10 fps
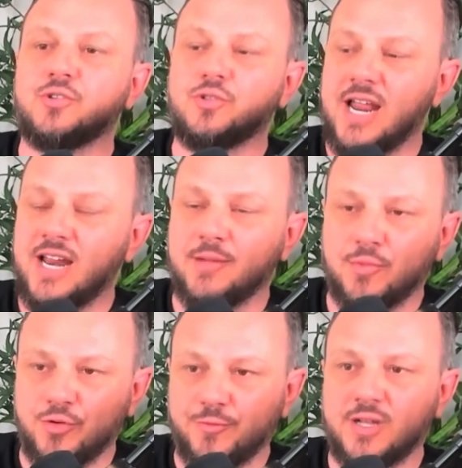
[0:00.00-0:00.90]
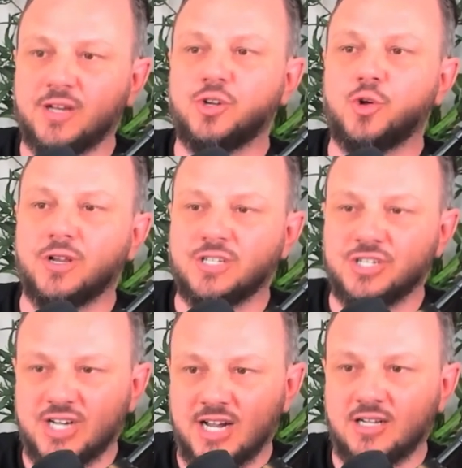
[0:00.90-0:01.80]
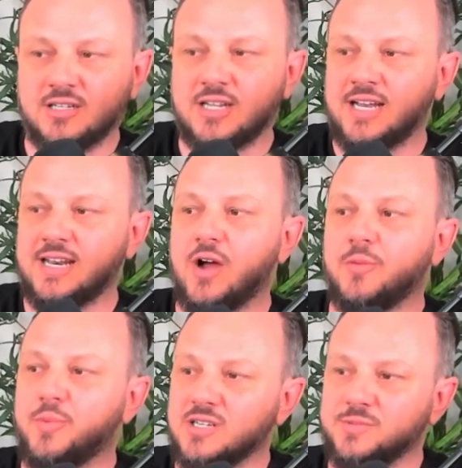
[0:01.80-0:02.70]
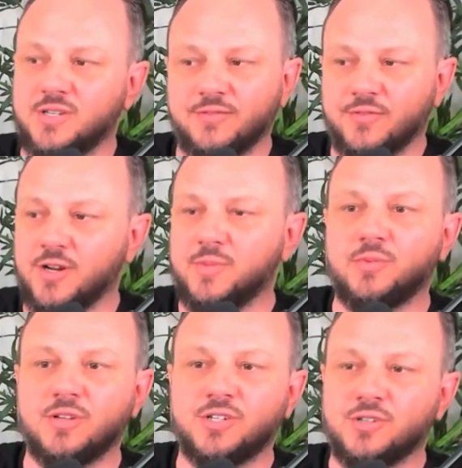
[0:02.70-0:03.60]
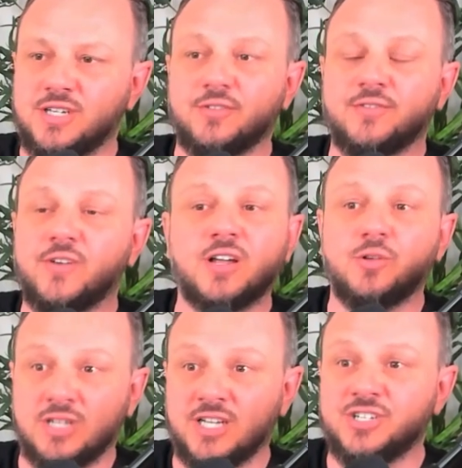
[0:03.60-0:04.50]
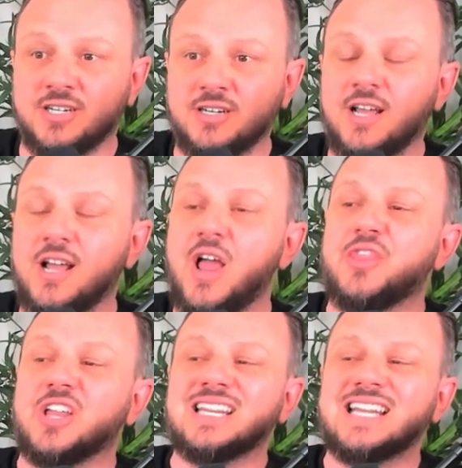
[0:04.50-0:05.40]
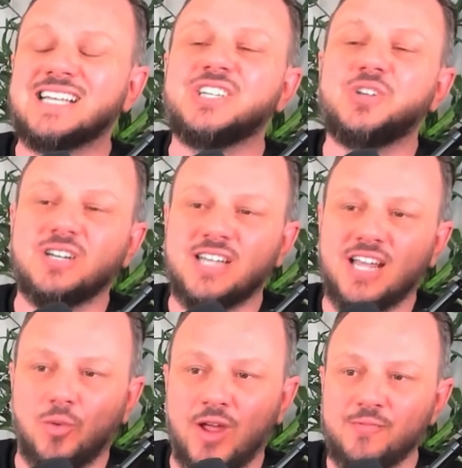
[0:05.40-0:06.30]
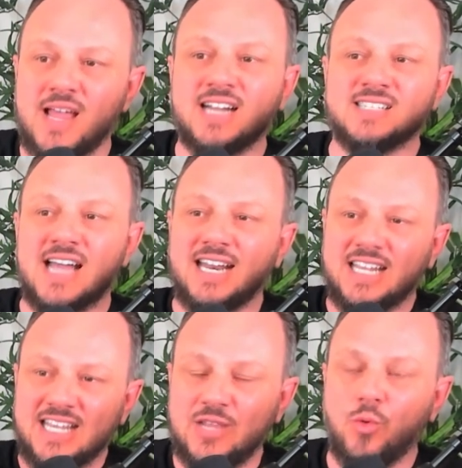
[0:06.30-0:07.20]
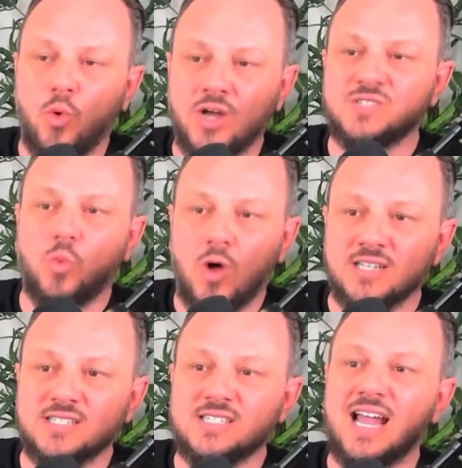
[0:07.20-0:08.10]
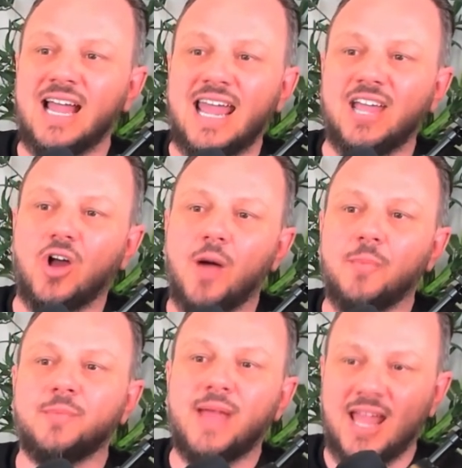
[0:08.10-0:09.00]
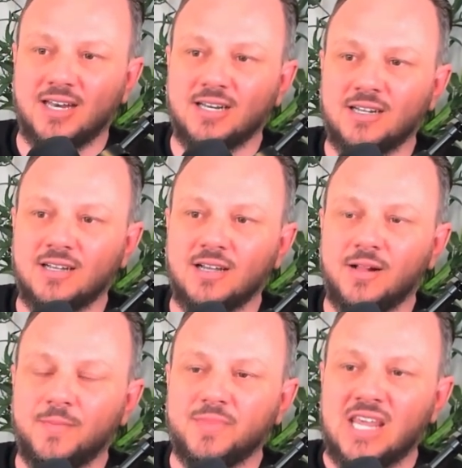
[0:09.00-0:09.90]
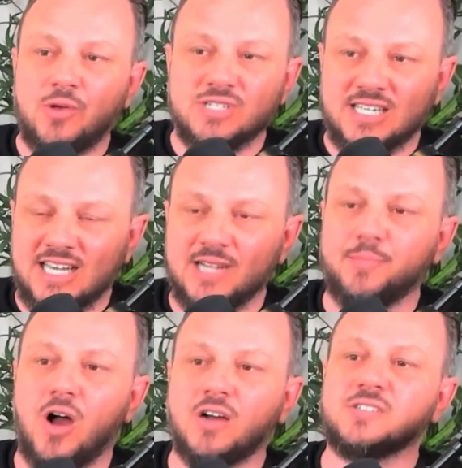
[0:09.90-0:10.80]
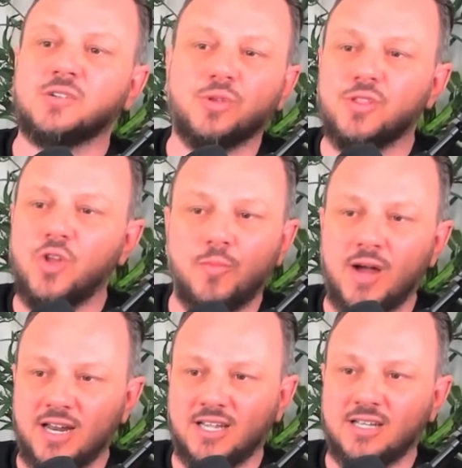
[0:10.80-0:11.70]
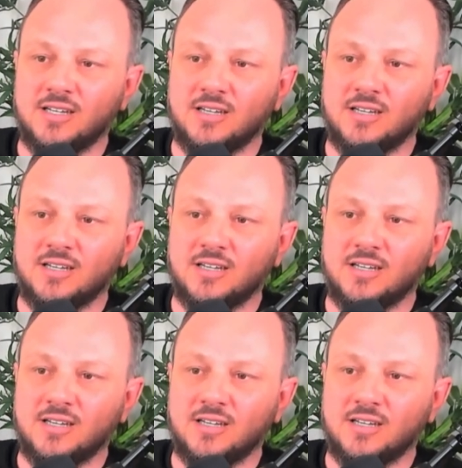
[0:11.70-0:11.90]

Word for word: creating a movement, going to jail, and now possibly converting people into different fucking religion. The lesson you can take away from that is that he was once a common man. He was a kickboxer with no money.